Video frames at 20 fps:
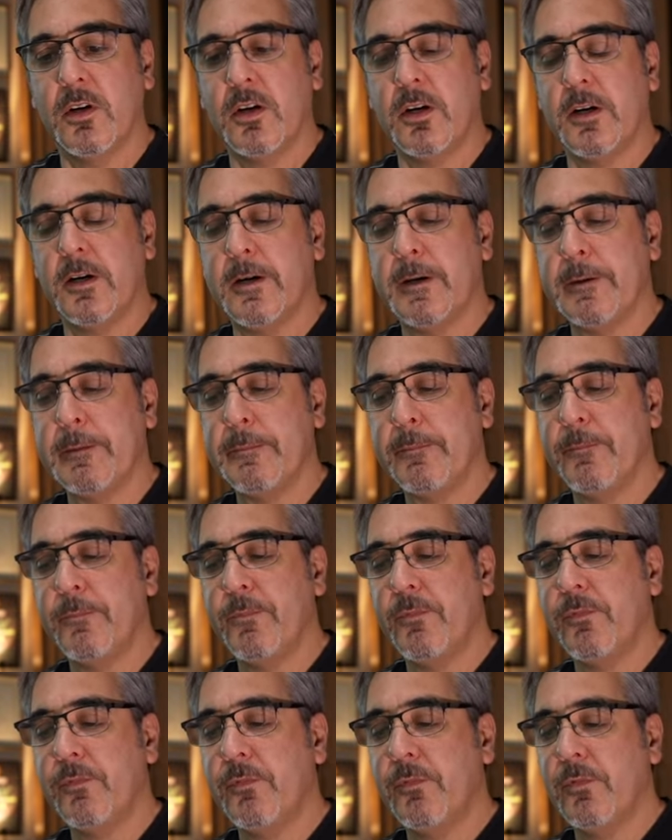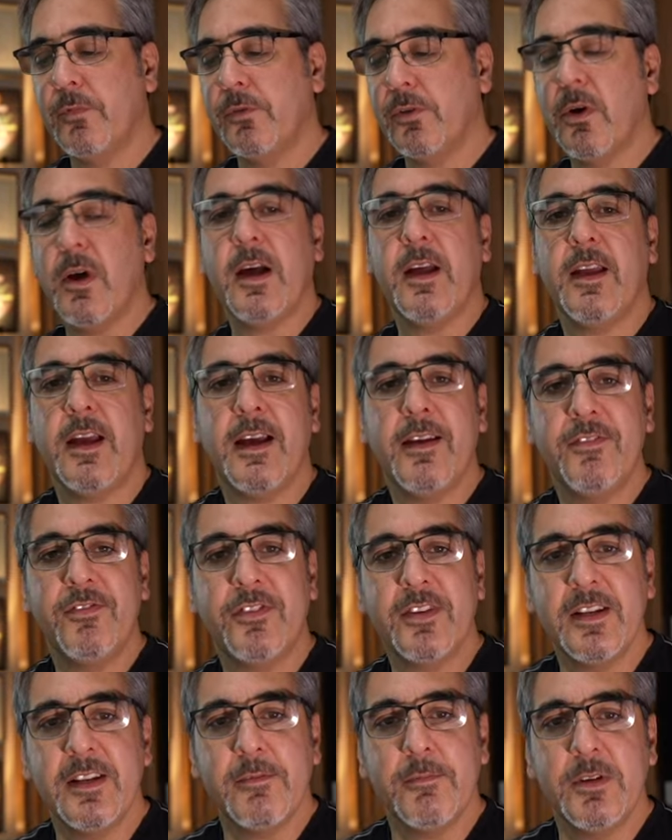So I've
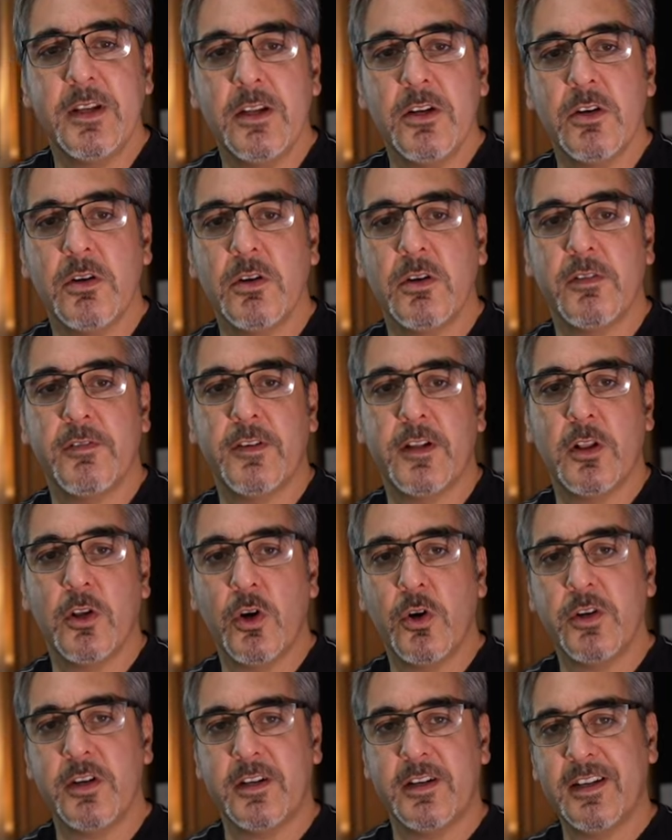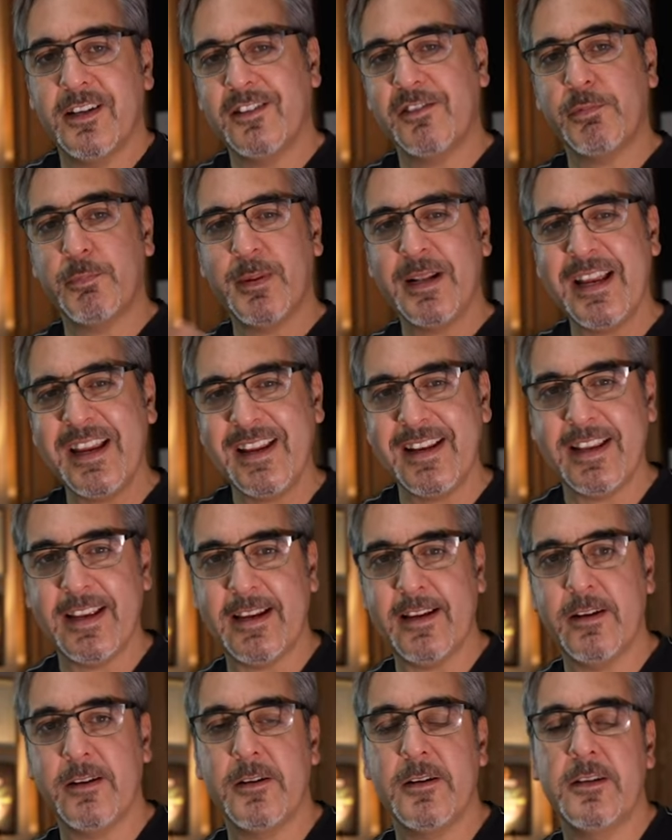seen a video of a lawyer
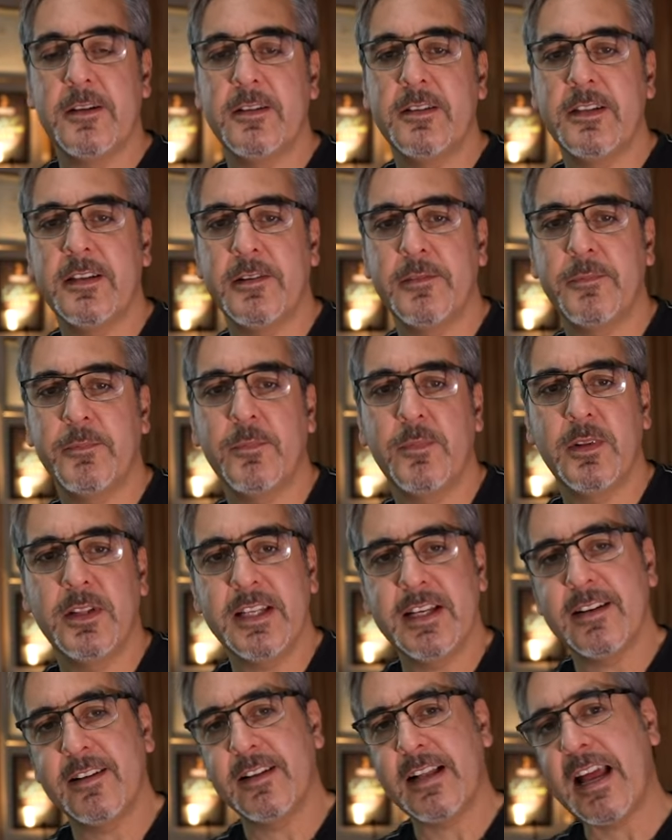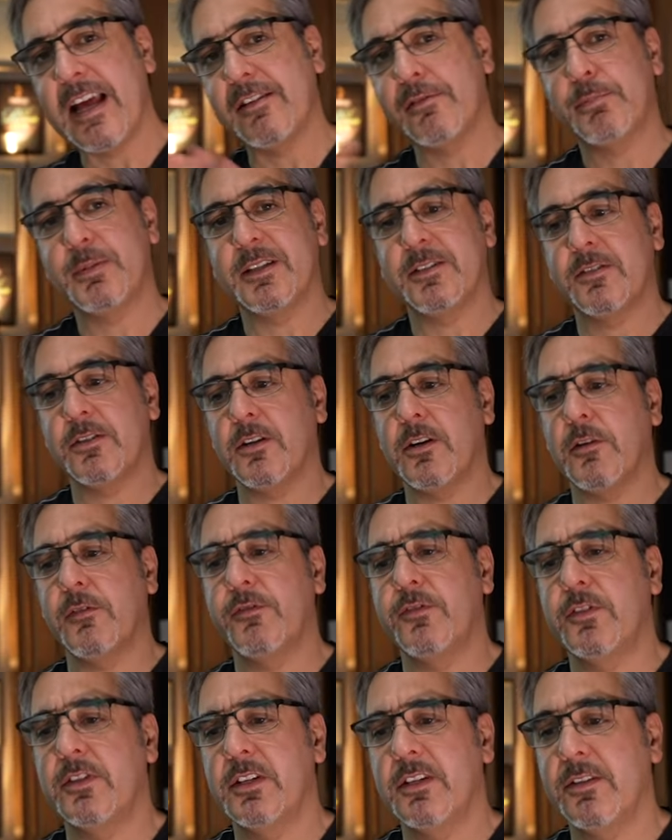explaining the legal aspects
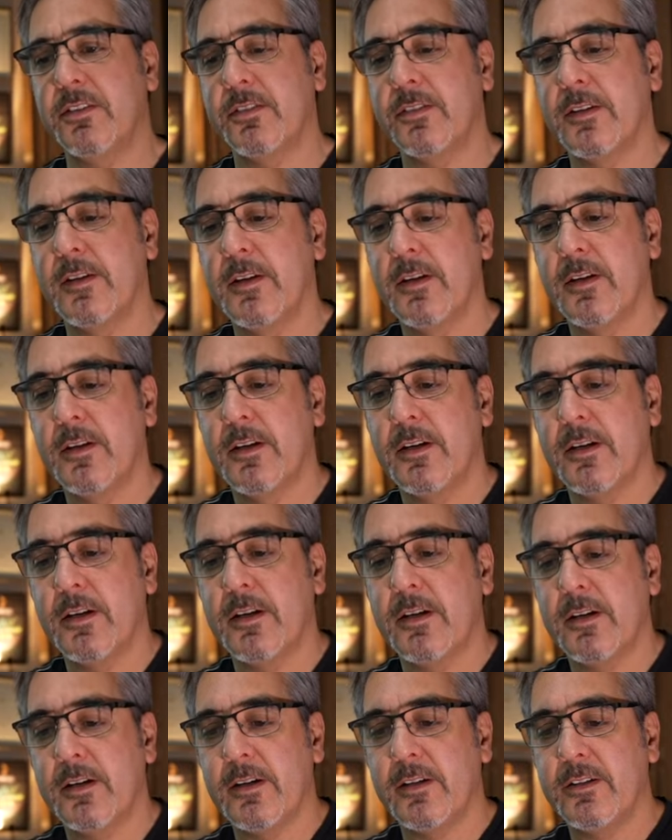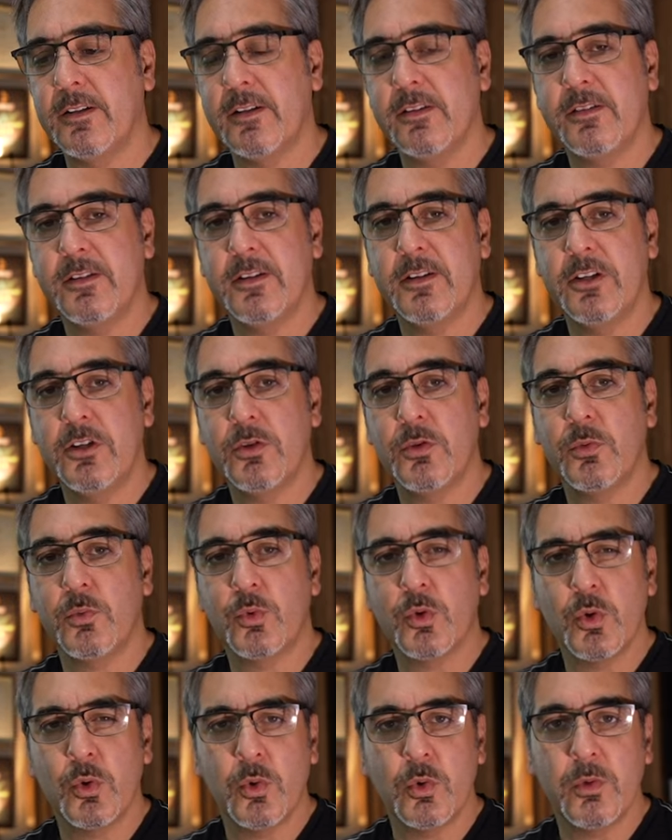of this this new
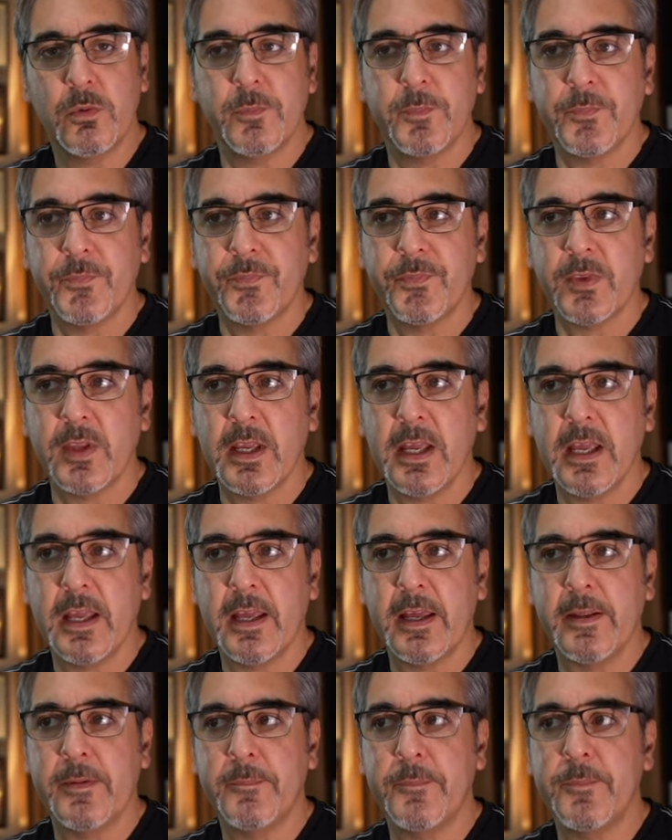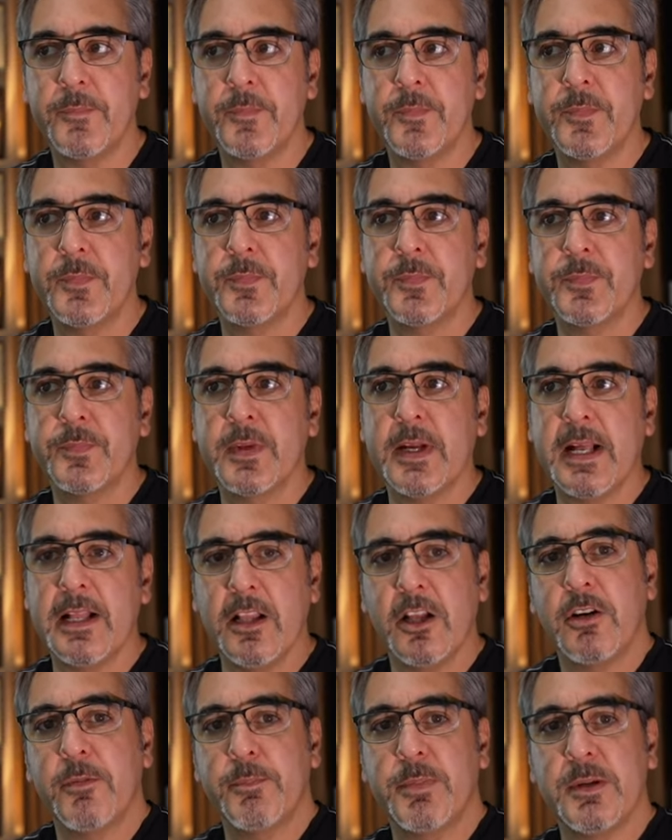rule, and a
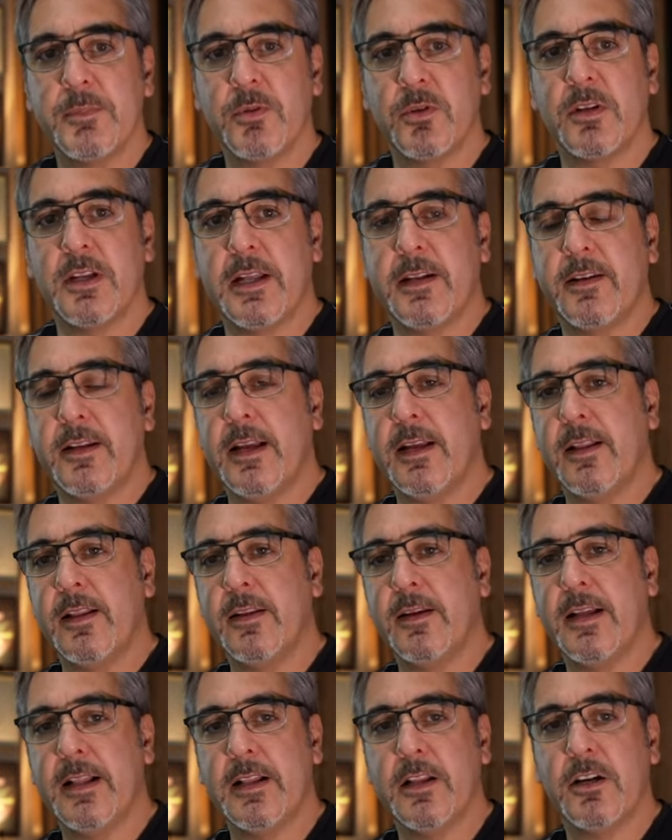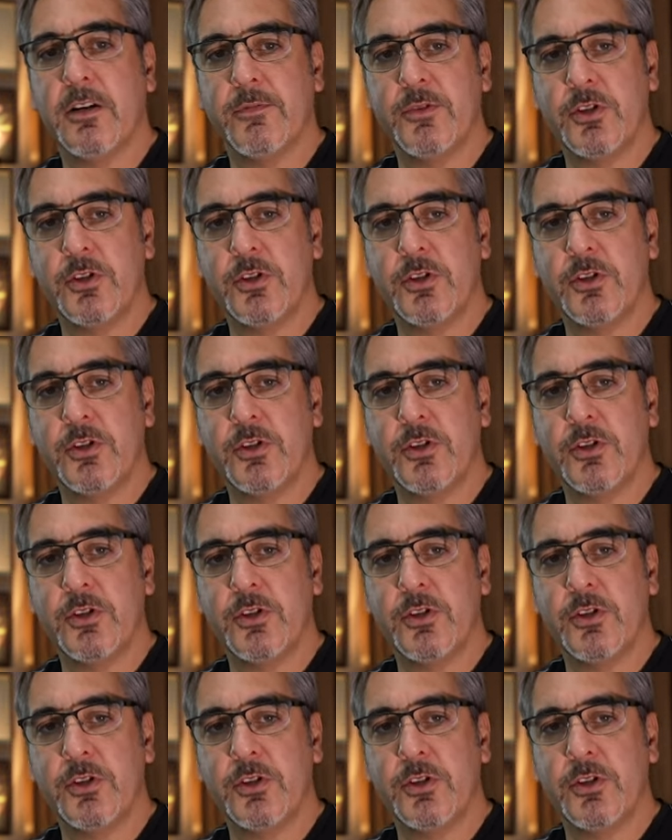lot of people and a lot of